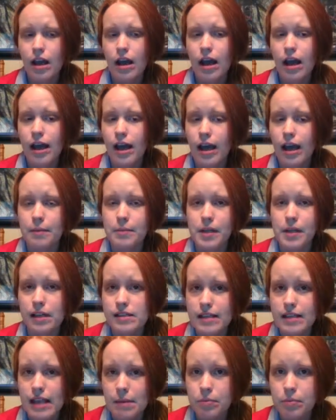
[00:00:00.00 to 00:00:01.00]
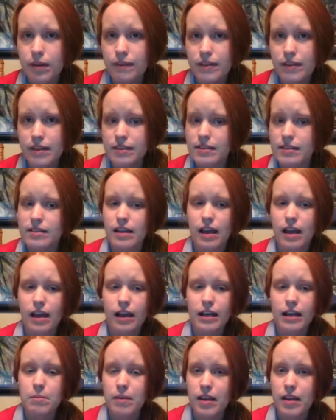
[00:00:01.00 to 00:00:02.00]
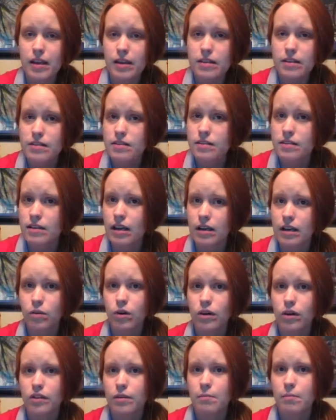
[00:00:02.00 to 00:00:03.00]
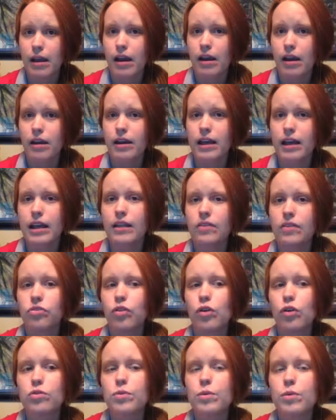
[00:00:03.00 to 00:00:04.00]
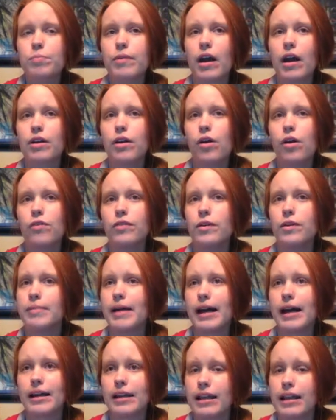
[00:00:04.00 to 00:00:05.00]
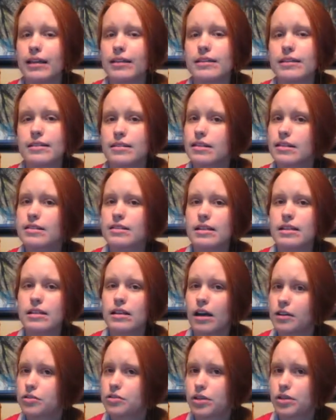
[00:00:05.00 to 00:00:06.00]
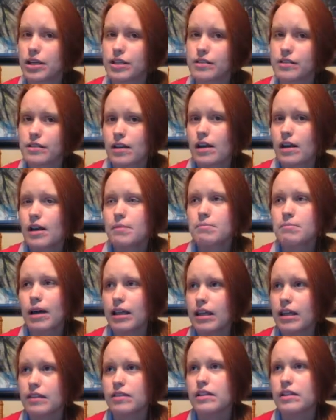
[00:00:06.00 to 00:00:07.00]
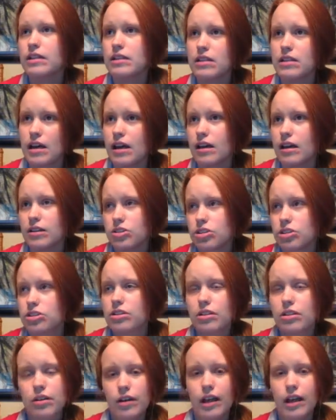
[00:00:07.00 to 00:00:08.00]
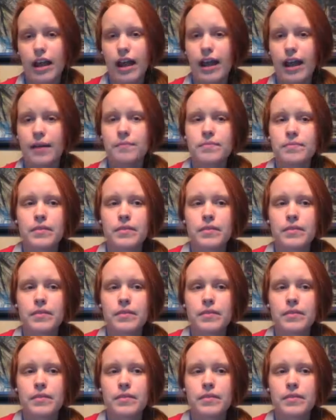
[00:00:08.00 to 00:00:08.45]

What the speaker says: An example of this is the honeybees in North America. Those were brought over back like in the 1600s by like the Dutch. Okay.